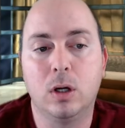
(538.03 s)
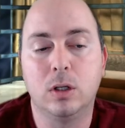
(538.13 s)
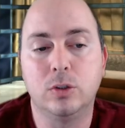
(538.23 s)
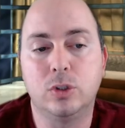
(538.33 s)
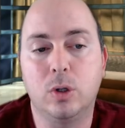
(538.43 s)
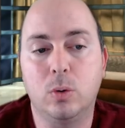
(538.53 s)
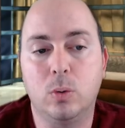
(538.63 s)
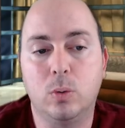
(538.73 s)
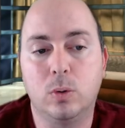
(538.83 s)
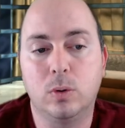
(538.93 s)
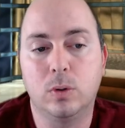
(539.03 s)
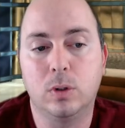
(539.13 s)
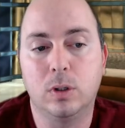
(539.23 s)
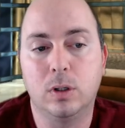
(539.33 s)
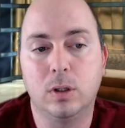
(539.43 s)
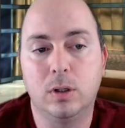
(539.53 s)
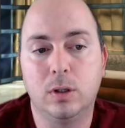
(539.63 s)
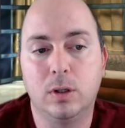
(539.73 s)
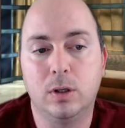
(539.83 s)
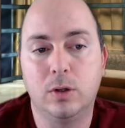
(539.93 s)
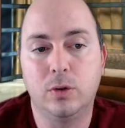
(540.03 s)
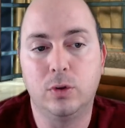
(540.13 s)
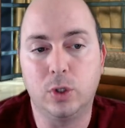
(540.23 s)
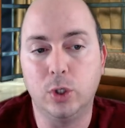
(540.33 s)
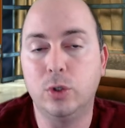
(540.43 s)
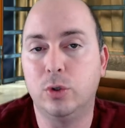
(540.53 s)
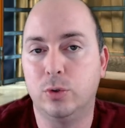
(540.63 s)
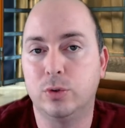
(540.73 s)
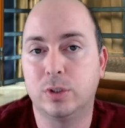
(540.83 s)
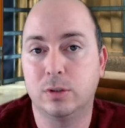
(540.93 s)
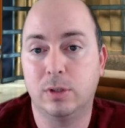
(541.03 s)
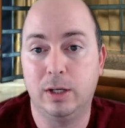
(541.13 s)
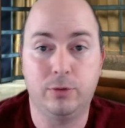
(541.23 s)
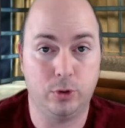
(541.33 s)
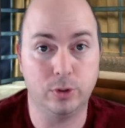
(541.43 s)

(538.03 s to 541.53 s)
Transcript: So the good news, if there is